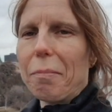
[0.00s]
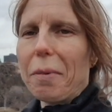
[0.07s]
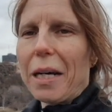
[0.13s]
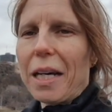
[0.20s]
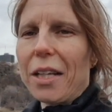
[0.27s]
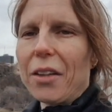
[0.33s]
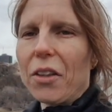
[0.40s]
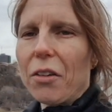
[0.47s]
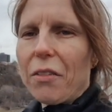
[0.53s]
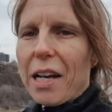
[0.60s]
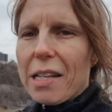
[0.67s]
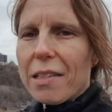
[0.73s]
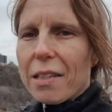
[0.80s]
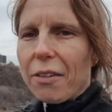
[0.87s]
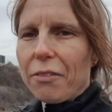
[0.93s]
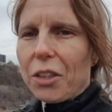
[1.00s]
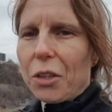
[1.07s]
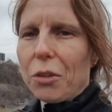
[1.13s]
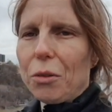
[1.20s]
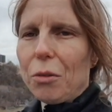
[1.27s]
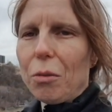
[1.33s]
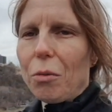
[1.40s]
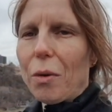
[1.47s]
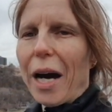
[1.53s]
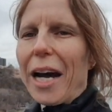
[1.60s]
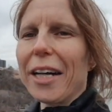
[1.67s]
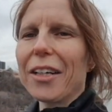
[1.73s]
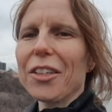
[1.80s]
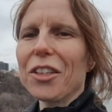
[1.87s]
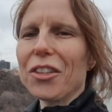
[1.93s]
But the rest of you, why
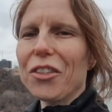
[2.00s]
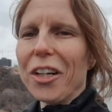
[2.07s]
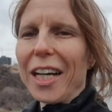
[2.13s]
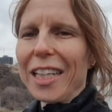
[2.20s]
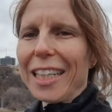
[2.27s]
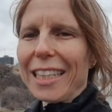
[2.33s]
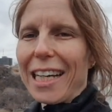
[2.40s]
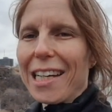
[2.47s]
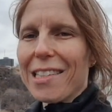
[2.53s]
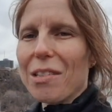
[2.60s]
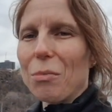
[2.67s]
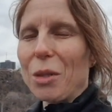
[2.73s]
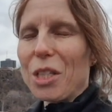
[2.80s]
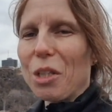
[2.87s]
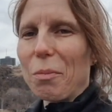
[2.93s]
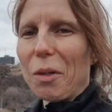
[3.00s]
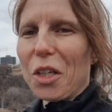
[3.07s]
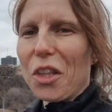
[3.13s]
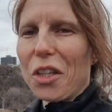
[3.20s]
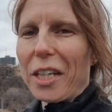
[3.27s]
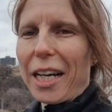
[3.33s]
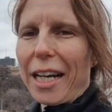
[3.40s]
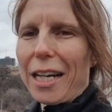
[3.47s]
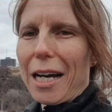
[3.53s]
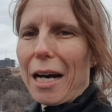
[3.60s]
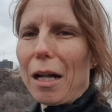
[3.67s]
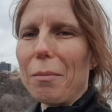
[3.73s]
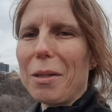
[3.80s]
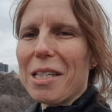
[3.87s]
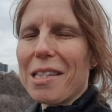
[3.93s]
don't you try to guess which birthday
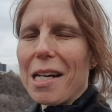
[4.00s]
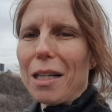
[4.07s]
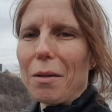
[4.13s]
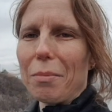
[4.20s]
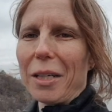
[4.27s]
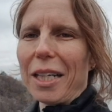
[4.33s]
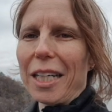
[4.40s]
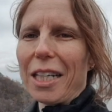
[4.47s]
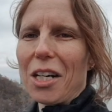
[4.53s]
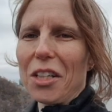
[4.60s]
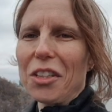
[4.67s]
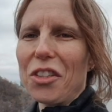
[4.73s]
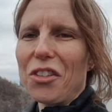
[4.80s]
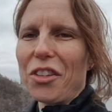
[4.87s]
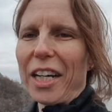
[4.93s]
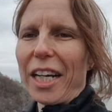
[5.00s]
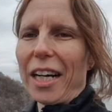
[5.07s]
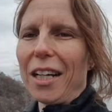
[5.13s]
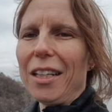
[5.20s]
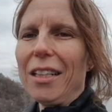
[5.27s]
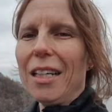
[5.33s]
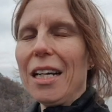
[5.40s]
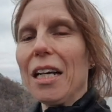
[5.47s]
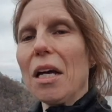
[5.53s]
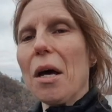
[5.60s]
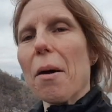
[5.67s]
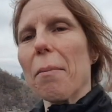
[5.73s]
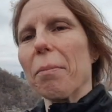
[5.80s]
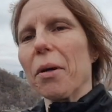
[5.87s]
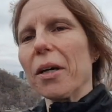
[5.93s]
I'll be celebrating on the trail?
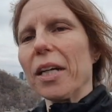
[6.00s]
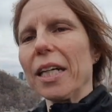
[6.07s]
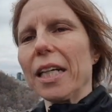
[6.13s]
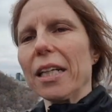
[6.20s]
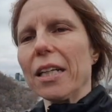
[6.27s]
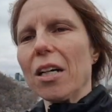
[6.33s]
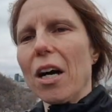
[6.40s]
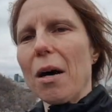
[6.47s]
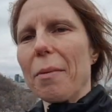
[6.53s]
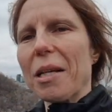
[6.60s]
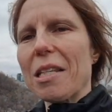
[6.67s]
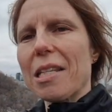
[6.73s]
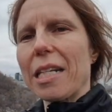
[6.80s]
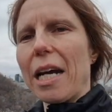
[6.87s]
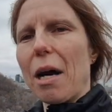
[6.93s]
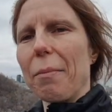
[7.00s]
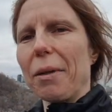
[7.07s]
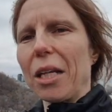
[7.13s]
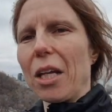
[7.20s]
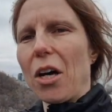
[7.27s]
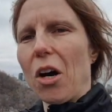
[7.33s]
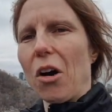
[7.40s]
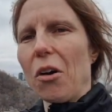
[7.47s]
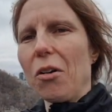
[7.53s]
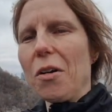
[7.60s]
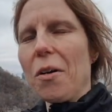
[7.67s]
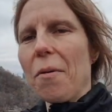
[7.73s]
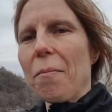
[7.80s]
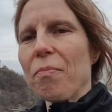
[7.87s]
Put it in the comments down below.